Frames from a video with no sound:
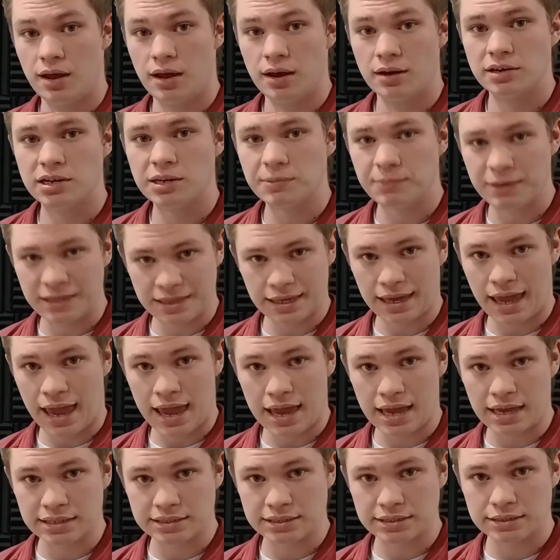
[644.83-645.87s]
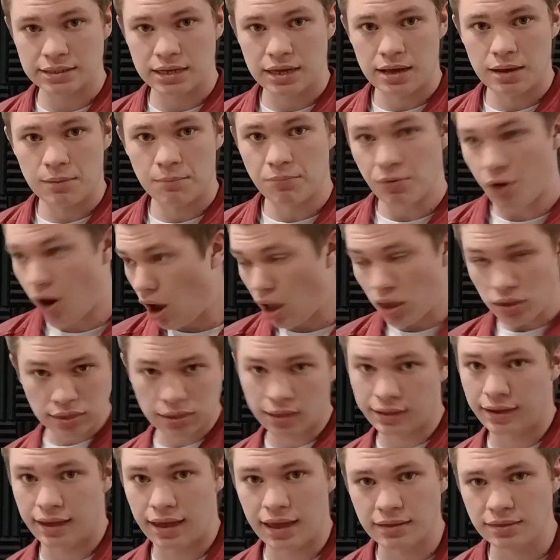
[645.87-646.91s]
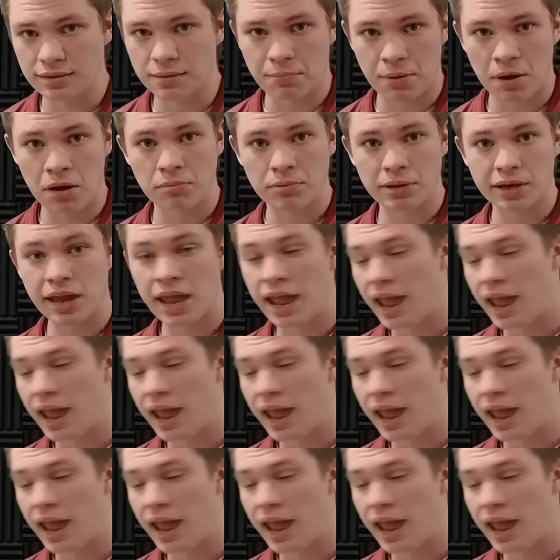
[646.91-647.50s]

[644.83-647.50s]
to be the case broadly in the public.